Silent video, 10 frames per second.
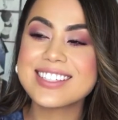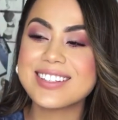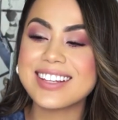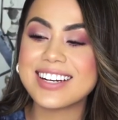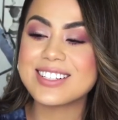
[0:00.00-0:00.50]

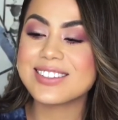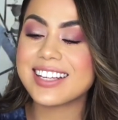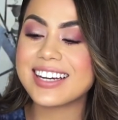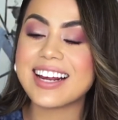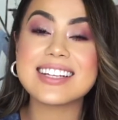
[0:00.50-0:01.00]
so that is
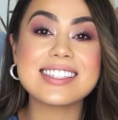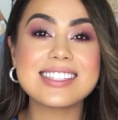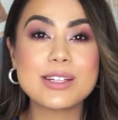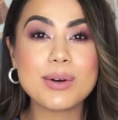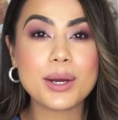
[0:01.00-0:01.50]
really nice.
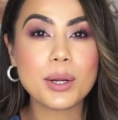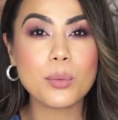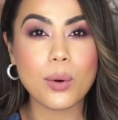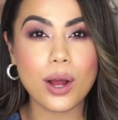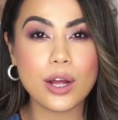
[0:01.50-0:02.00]
Let's see what kind
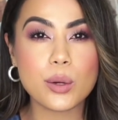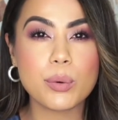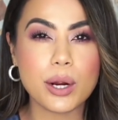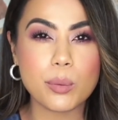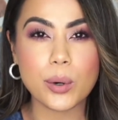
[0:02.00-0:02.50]
of wand
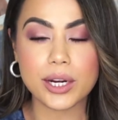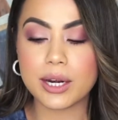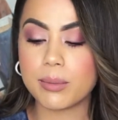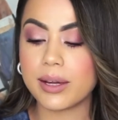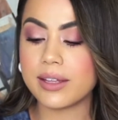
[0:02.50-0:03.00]
we are
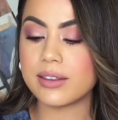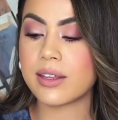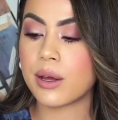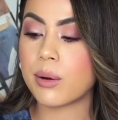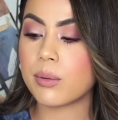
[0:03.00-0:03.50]
working with.
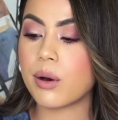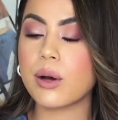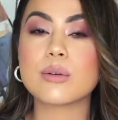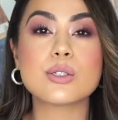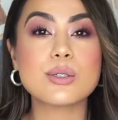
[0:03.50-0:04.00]

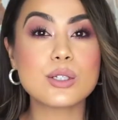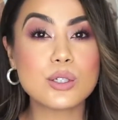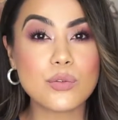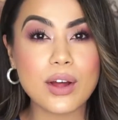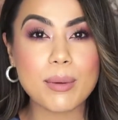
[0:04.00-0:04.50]
Oh, so it's a
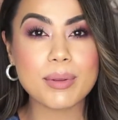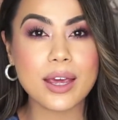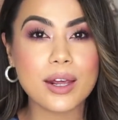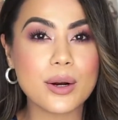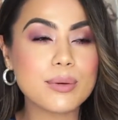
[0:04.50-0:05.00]
doe foot
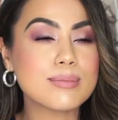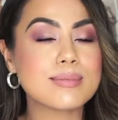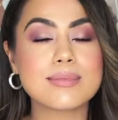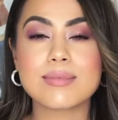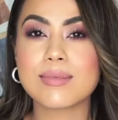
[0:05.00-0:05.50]
applicator.
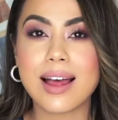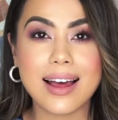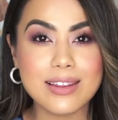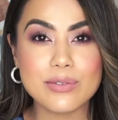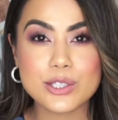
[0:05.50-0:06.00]

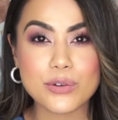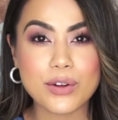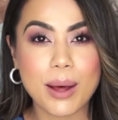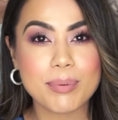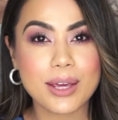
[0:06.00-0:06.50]
I love a doe
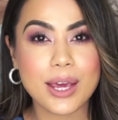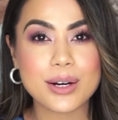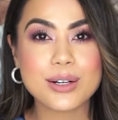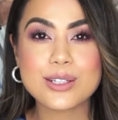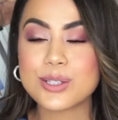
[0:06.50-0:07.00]
foot
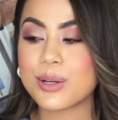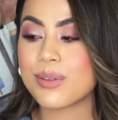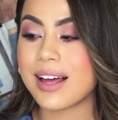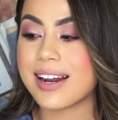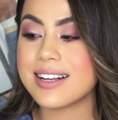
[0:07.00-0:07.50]
applicator.
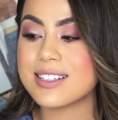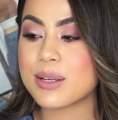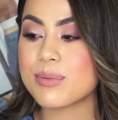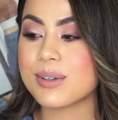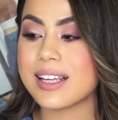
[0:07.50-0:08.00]
So that is
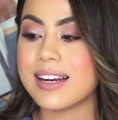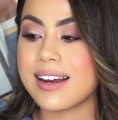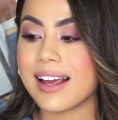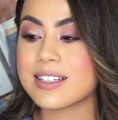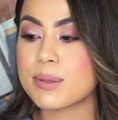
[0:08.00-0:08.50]
a really
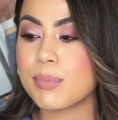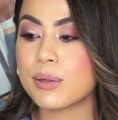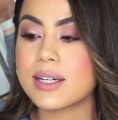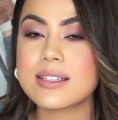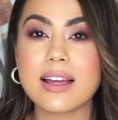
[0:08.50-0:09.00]
nice
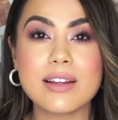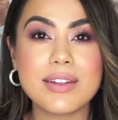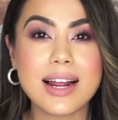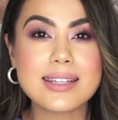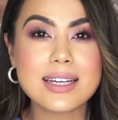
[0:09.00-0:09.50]
bonus. I love
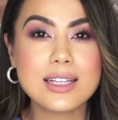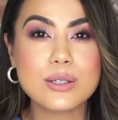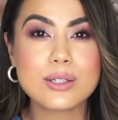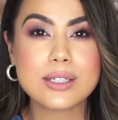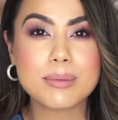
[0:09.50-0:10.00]
that it has like a
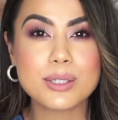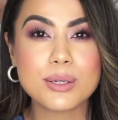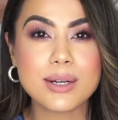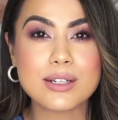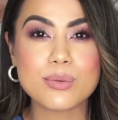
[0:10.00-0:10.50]
little tip
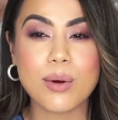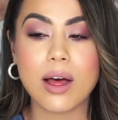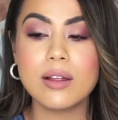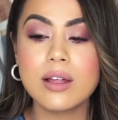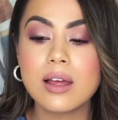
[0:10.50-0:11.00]
to it as well.